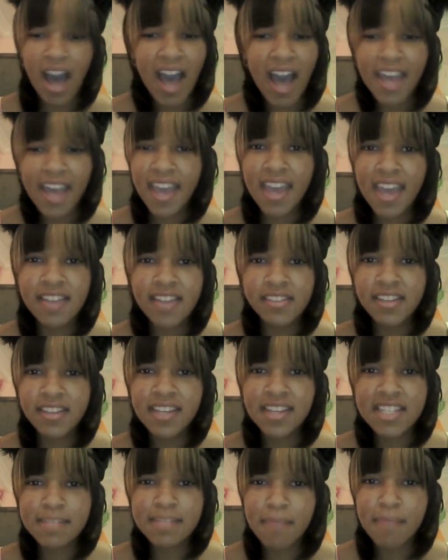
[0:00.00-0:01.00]
I Hate
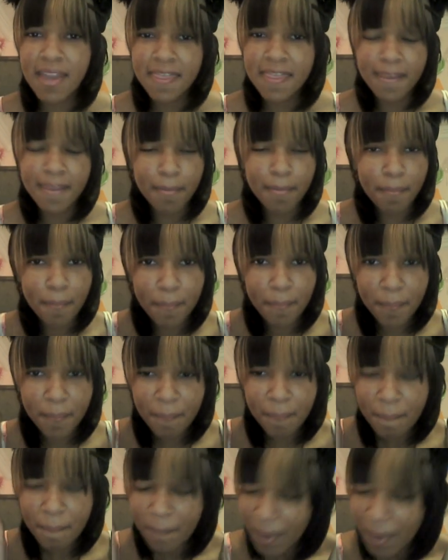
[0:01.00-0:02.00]
Leeks made the
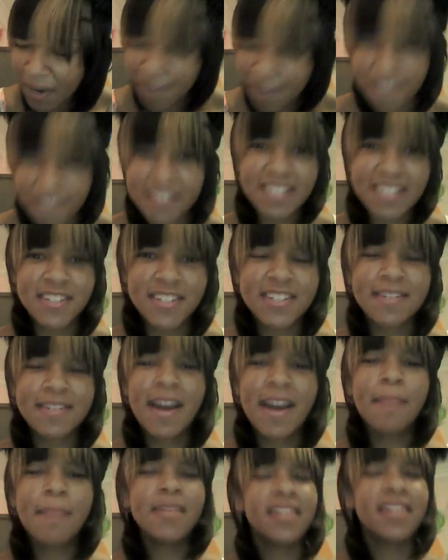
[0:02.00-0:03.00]
perfect ears to
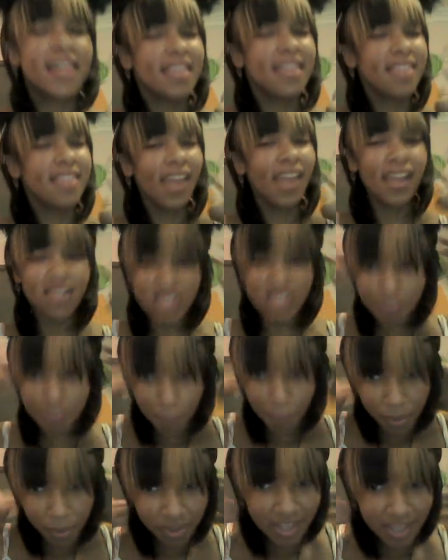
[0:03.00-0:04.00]
match. I mean, like, they
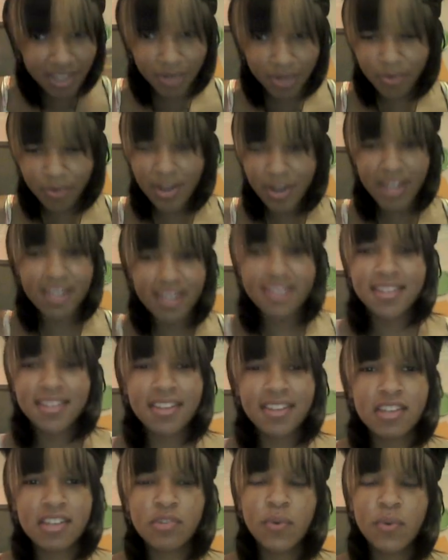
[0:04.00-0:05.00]
just blended right into
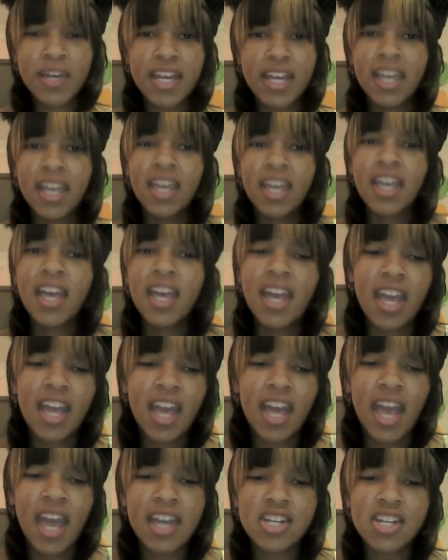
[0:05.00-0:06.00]
this wig.
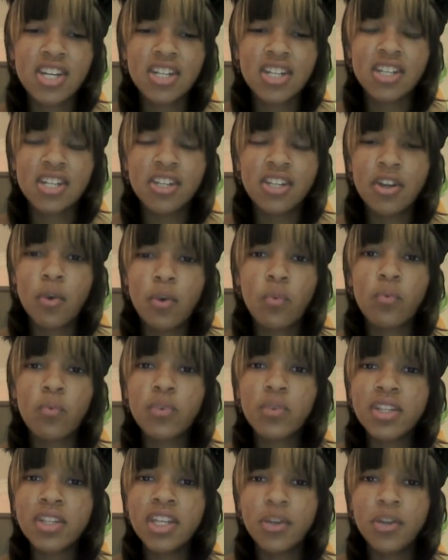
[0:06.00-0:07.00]
And, you know,
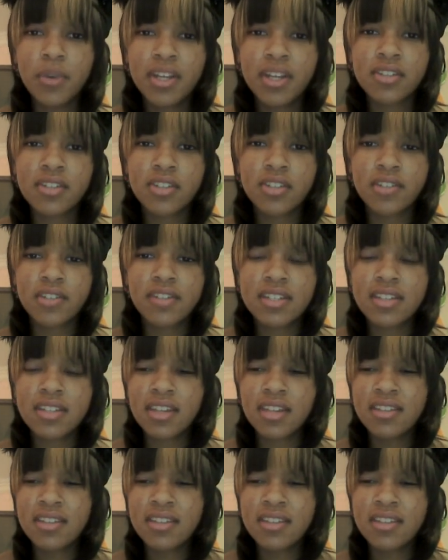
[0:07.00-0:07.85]
really quick service.